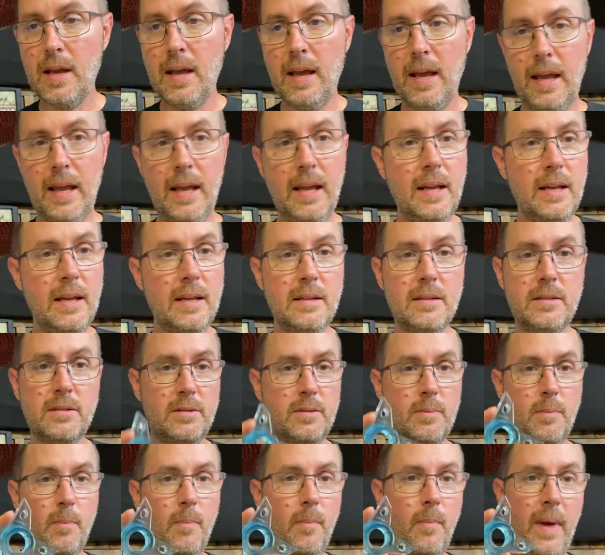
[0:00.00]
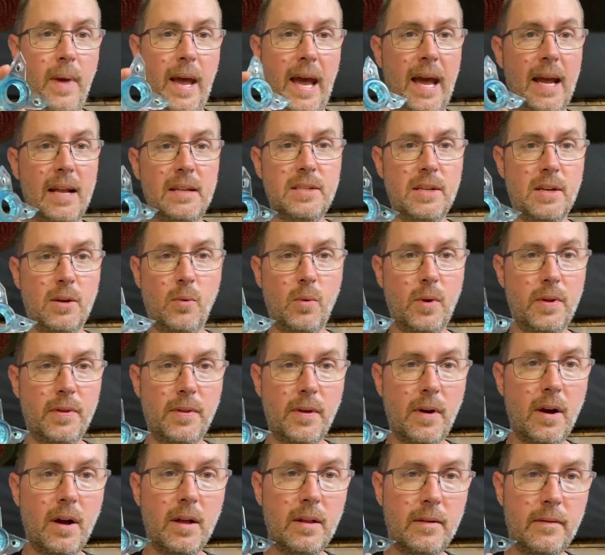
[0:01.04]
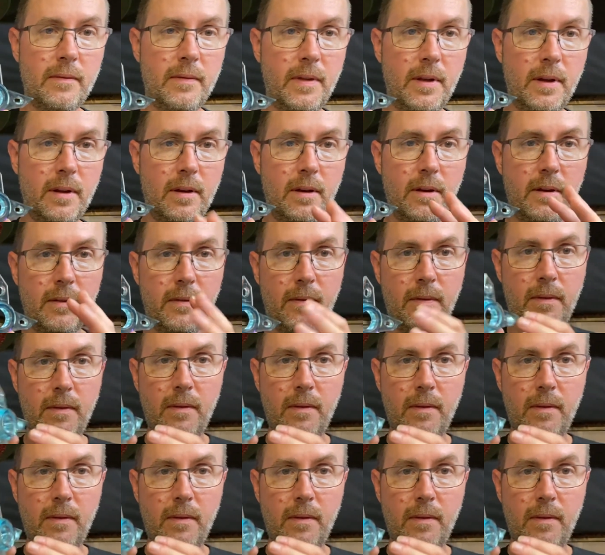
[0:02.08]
he's magic with all of the,